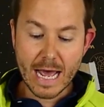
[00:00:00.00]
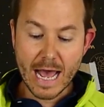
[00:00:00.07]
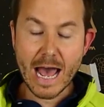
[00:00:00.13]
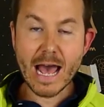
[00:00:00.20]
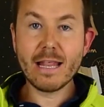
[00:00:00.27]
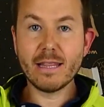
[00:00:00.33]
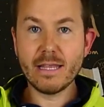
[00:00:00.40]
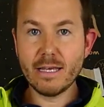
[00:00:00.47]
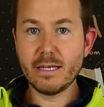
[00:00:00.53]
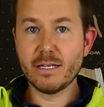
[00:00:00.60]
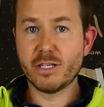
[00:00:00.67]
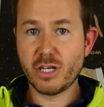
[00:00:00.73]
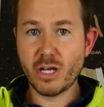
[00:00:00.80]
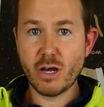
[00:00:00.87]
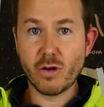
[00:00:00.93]
and the
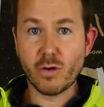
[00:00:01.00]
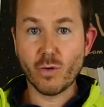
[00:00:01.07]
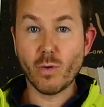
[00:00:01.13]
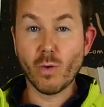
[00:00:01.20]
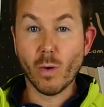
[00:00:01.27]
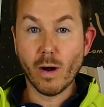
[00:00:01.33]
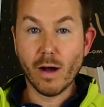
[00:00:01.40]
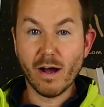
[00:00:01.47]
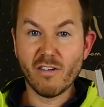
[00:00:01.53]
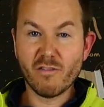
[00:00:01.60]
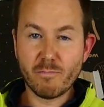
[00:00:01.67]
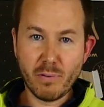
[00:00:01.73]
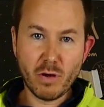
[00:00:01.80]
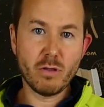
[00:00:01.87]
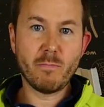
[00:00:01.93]
internal
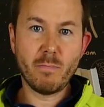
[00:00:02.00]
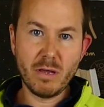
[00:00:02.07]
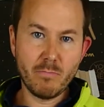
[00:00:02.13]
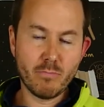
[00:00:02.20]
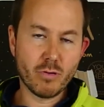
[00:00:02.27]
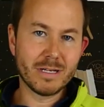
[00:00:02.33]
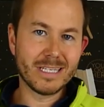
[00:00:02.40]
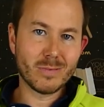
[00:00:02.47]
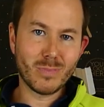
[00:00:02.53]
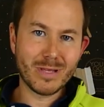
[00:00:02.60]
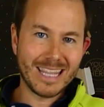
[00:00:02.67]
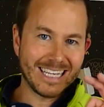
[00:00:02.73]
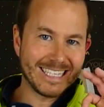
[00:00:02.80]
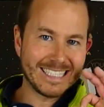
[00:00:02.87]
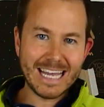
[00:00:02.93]
have both been printed
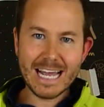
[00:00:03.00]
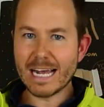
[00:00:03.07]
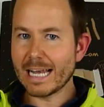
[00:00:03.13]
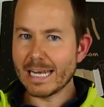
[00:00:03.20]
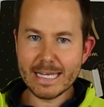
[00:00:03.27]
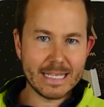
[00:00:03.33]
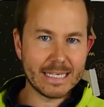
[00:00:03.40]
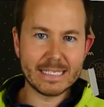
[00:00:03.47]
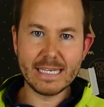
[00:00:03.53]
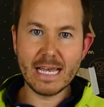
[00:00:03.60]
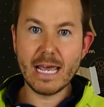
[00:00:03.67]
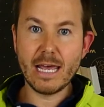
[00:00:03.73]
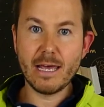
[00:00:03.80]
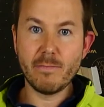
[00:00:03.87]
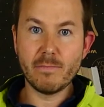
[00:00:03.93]
with exactly the
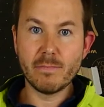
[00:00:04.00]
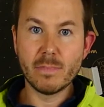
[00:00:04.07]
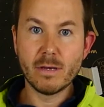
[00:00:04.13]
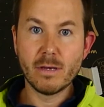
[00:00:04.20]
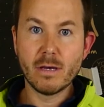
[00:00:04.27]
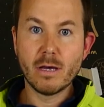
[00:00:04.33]
same